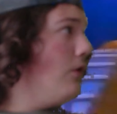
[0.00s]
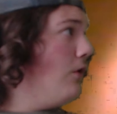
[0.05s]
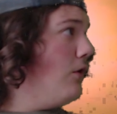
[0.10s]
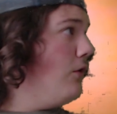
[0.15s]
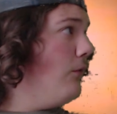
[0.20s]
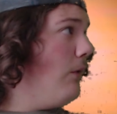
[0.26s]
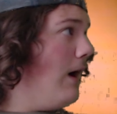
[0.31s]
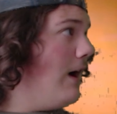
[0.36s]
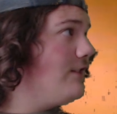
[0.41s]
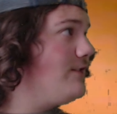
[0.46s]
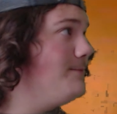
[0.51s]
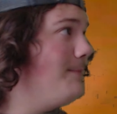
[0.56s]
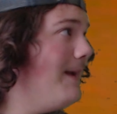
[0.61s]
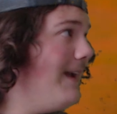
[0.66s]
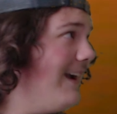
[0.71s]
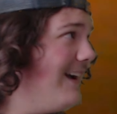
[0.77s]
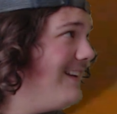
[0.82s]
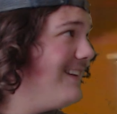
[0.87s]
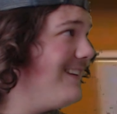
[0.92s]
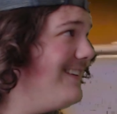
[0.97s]

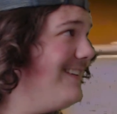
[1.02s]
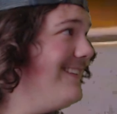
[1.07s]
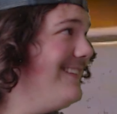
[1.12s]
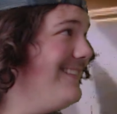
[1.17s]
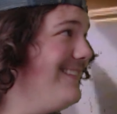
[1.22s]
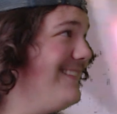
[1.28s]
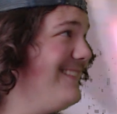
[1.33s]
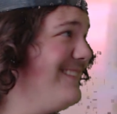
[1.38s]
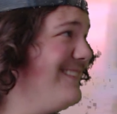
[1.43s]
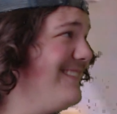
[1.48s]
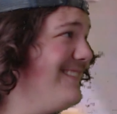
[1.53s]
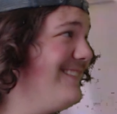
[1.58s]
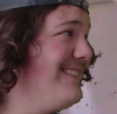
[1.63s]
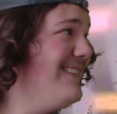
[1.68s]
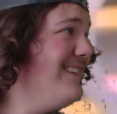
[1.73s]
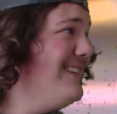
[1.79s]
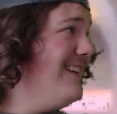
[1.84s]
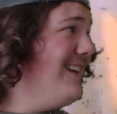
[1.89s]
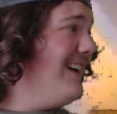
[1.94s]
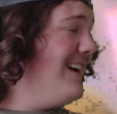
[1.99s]
GarageBand.
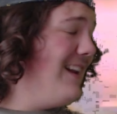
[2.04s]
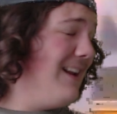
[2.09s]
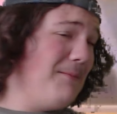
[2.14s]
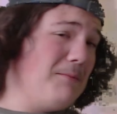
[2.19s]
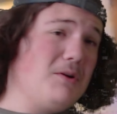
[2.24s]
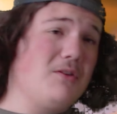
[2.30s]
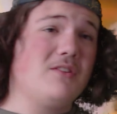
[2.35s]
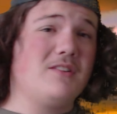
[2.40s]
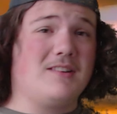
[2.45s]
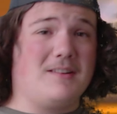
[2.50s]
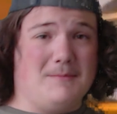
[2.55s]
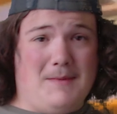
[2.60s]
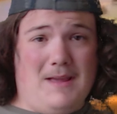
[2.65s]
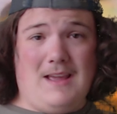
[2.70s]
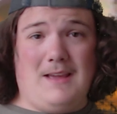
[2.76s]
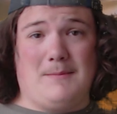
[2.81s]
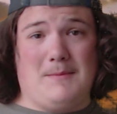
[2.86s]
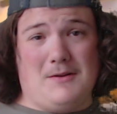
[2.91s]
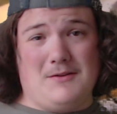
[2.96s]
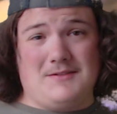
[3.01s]
And I'm going to
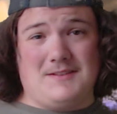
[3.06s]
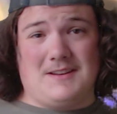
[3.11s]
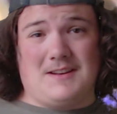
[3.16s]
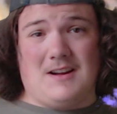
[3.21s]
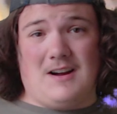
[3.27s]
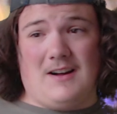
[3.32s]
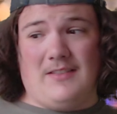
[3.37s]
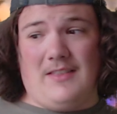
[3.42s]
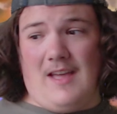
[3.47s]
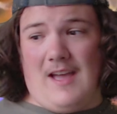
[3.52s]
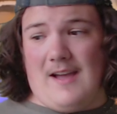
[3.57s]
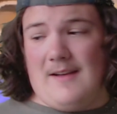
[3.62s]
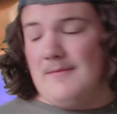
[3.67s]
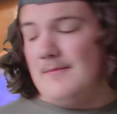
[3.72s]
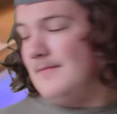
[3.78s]
make music on that.